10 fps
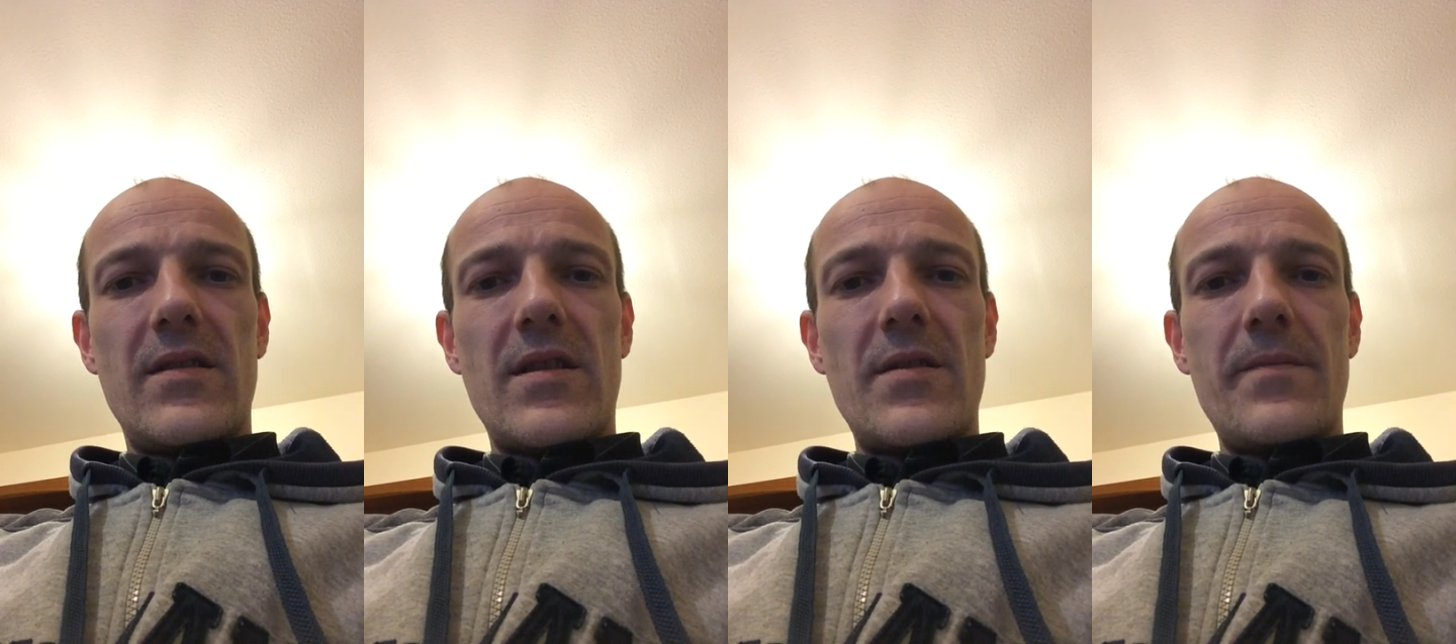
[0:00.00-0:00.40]

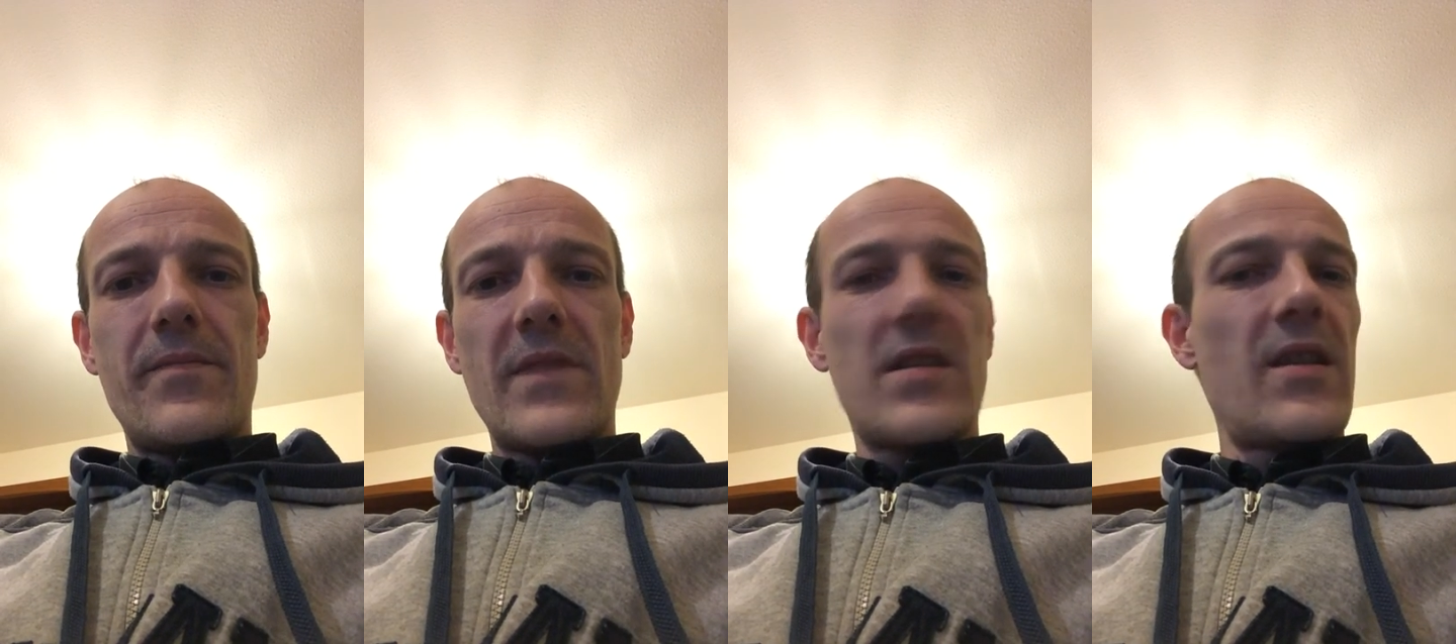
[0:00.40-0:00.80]
You know,
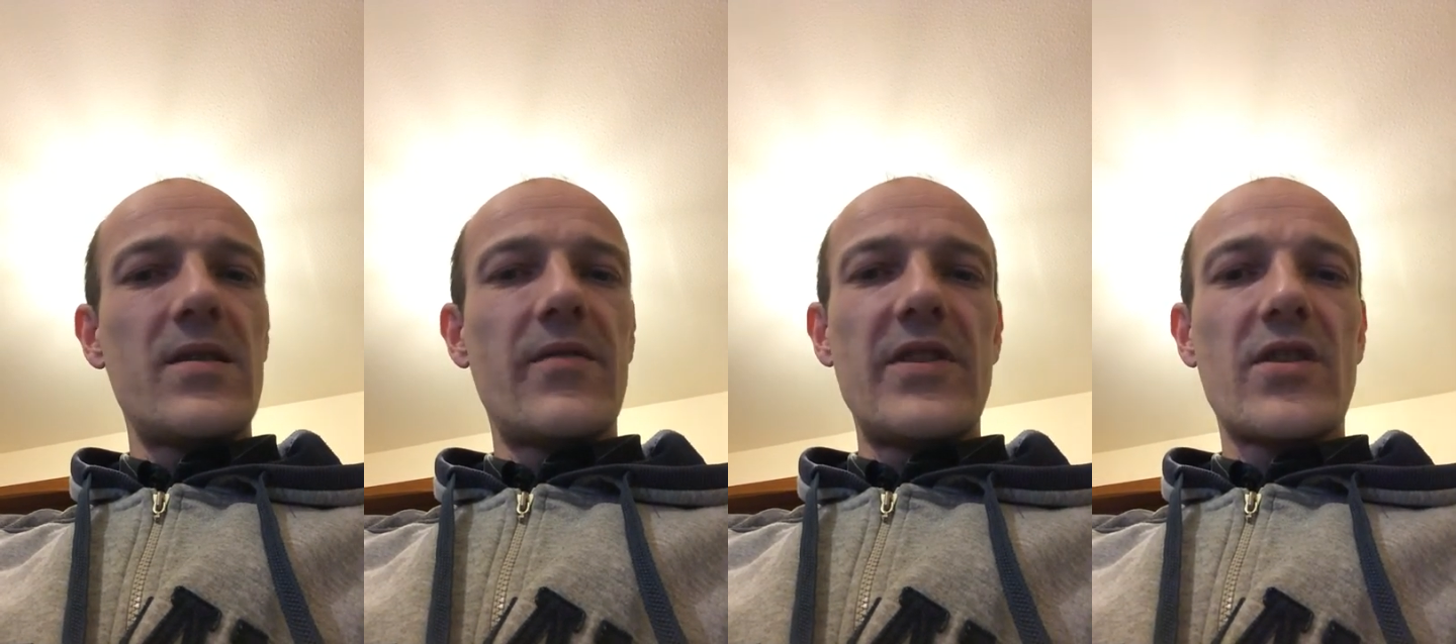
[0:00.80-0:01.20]
there's
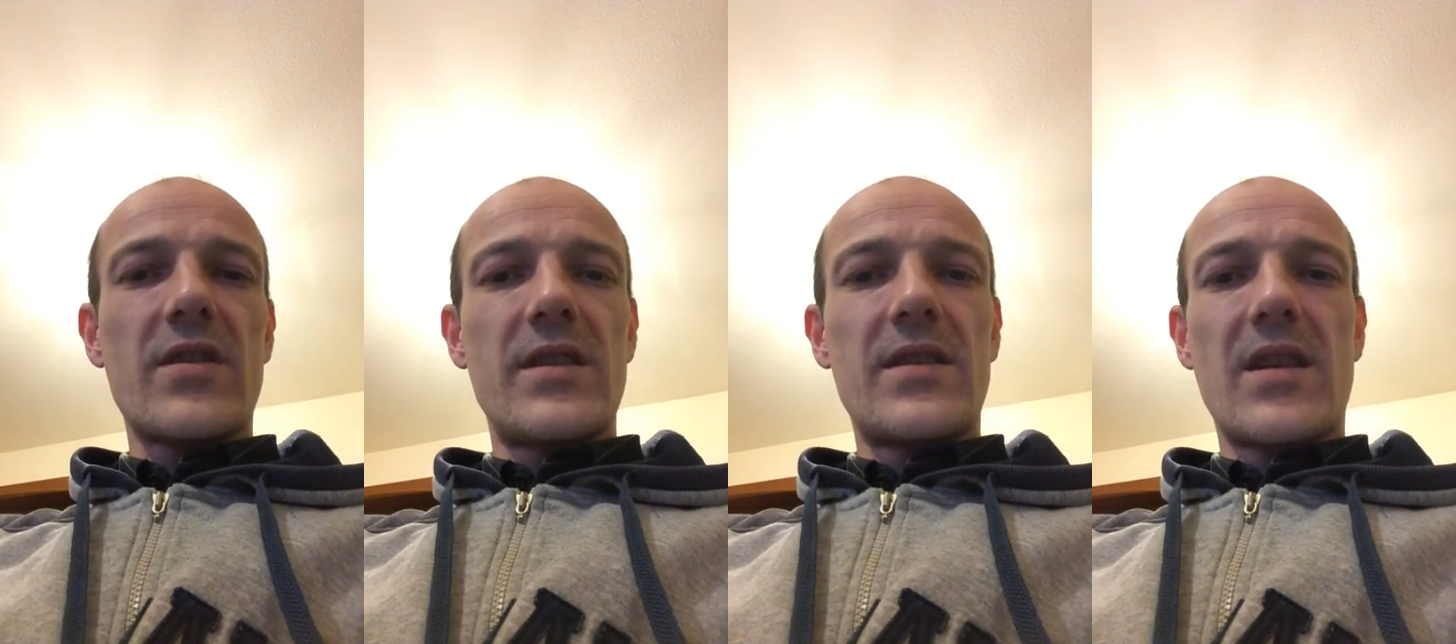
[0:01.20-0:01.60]
loads of
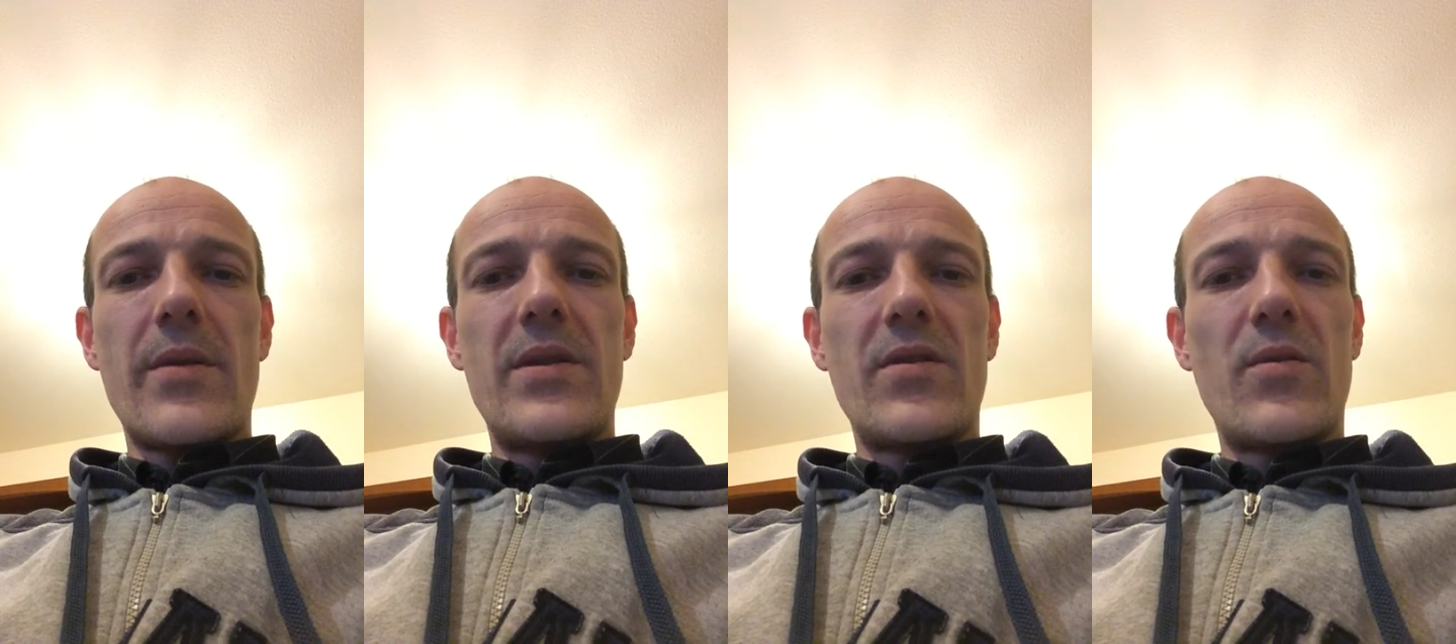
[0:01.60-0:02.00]
injustice
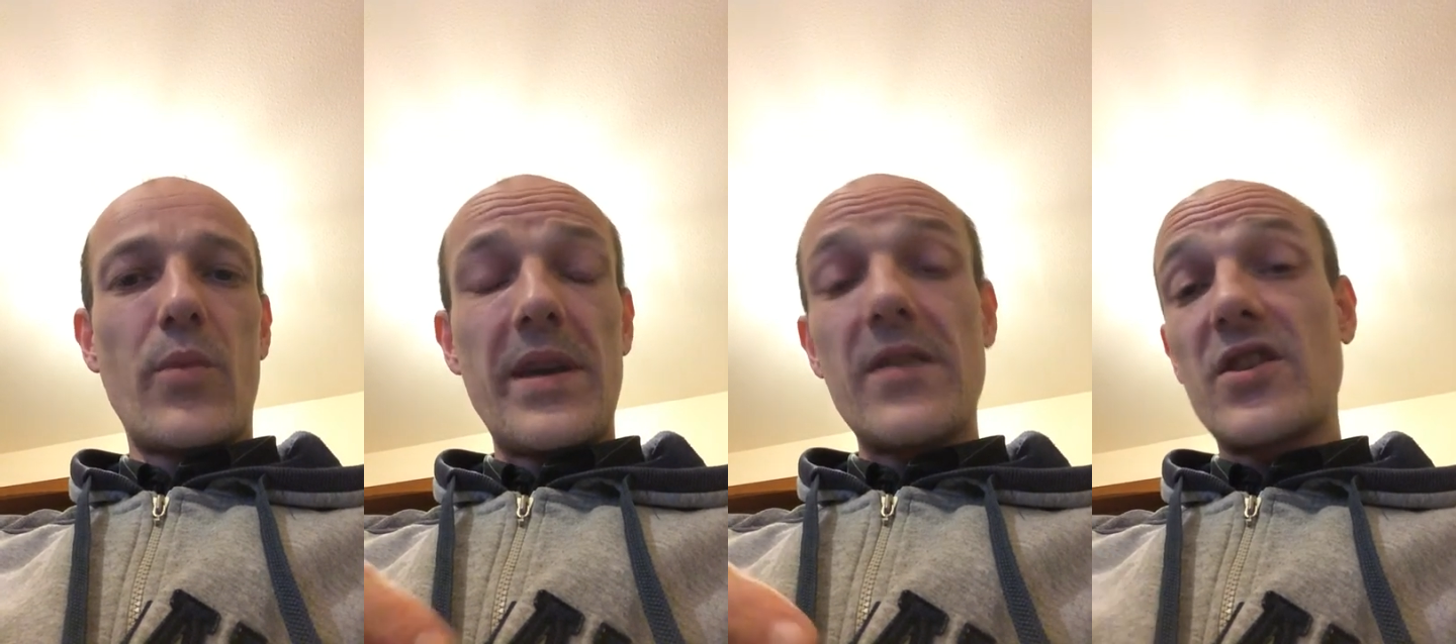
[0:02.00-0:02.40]
going on and
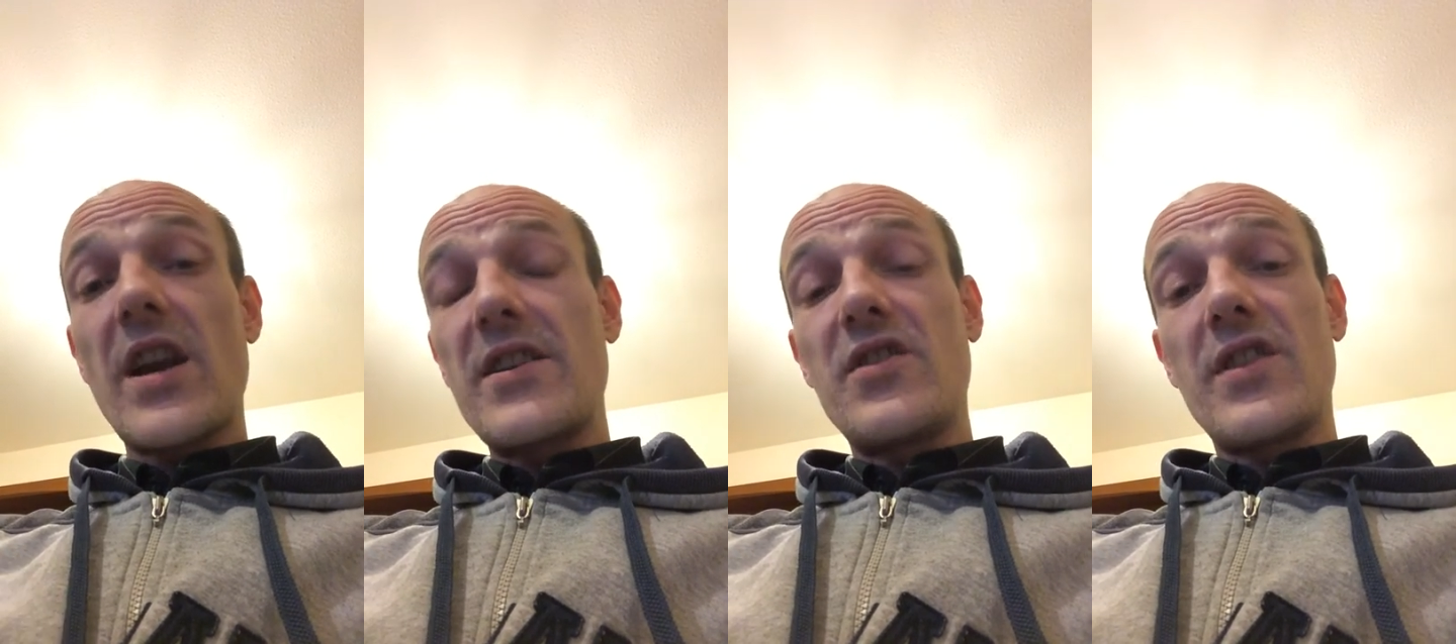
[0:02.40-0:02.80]
we can
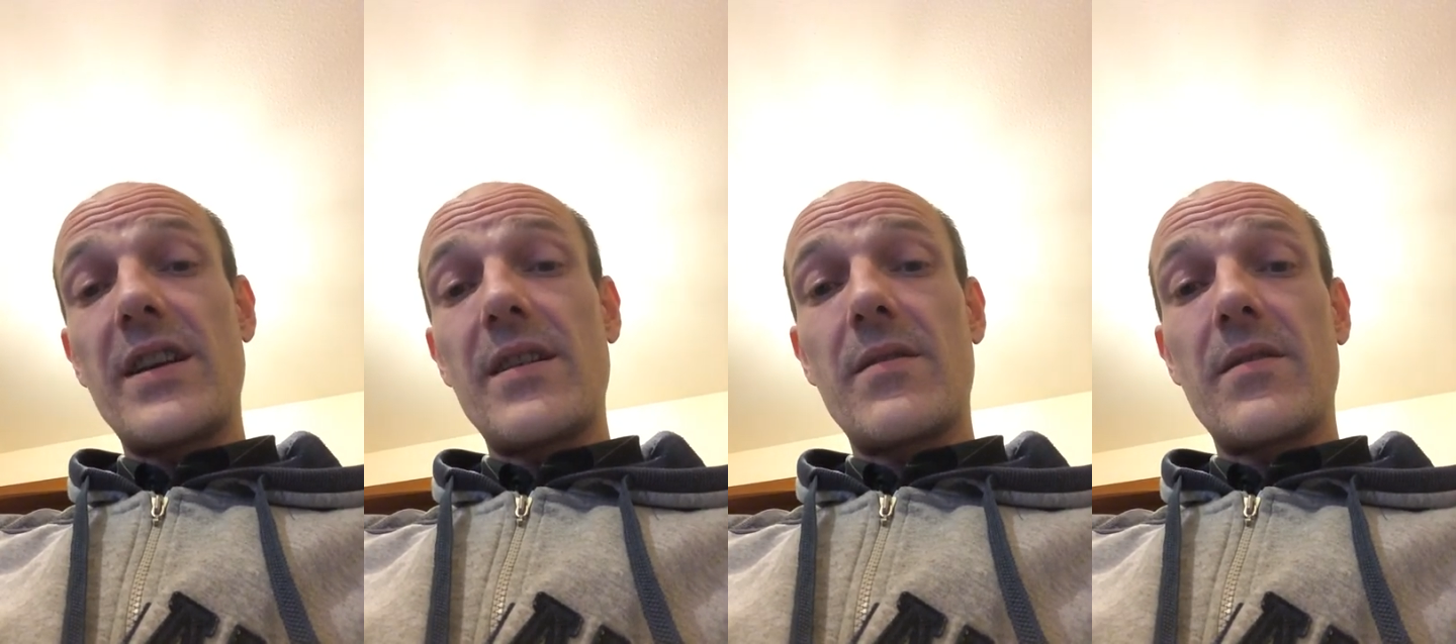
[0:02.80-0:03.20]
change
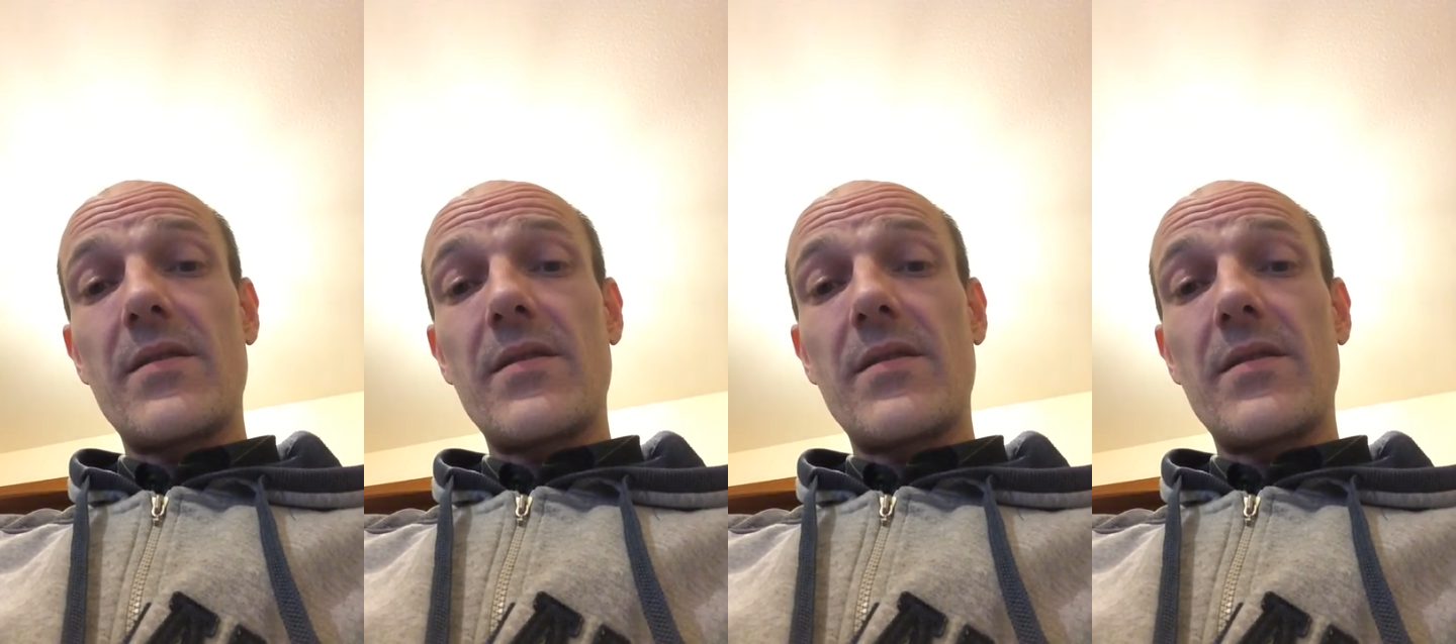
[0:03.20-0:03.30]
it.